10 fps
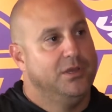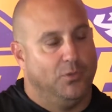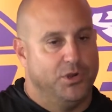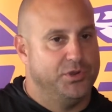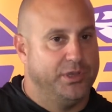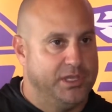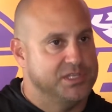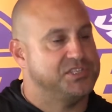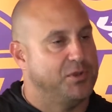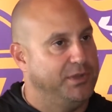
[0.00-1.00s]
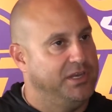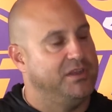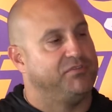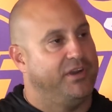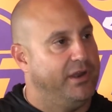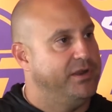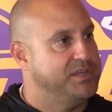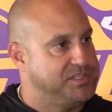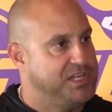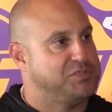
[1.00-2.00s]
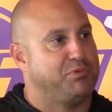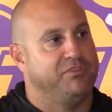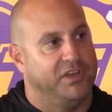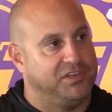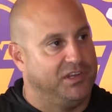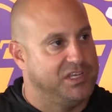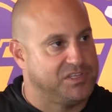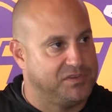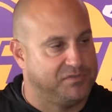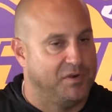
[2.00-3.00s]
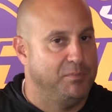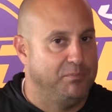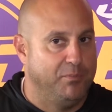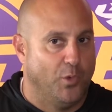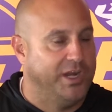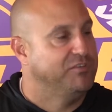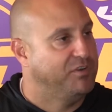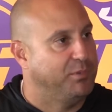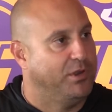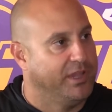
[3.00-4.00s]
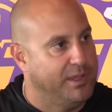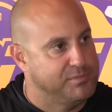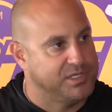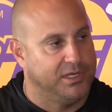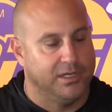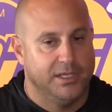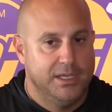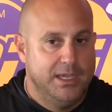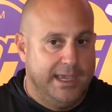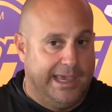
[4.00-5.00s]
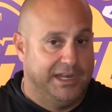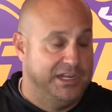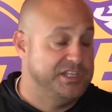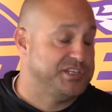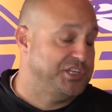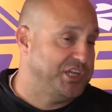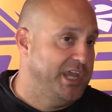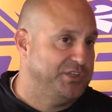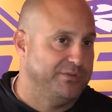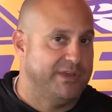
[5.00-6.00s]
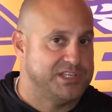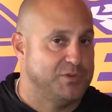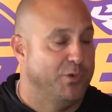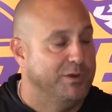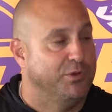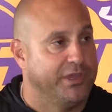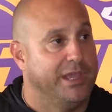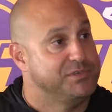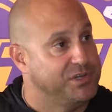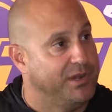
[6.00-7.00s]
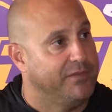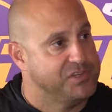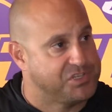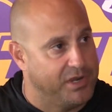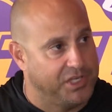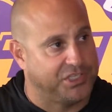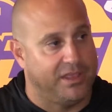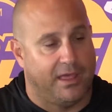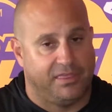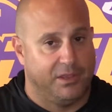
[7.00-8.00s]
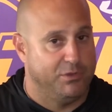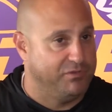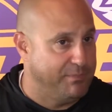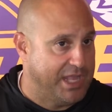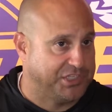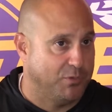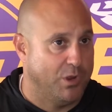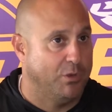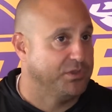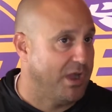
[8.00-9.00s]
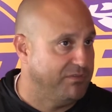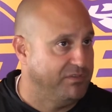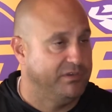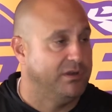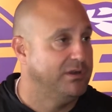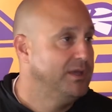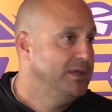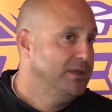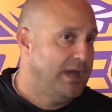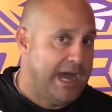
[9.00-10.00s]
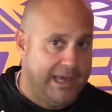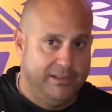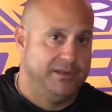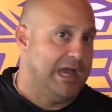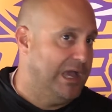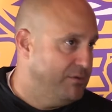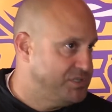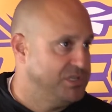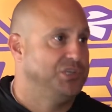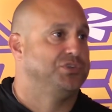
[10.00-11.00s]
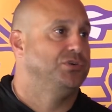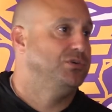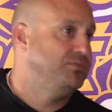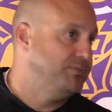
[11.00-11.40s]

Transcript: We're doing it in so many different areas that it's preventing us from winning football games, and it needs to change. We've got some winnable games here down the stretch. I think we match up well with Coffeyville, Highland, Iowa Central,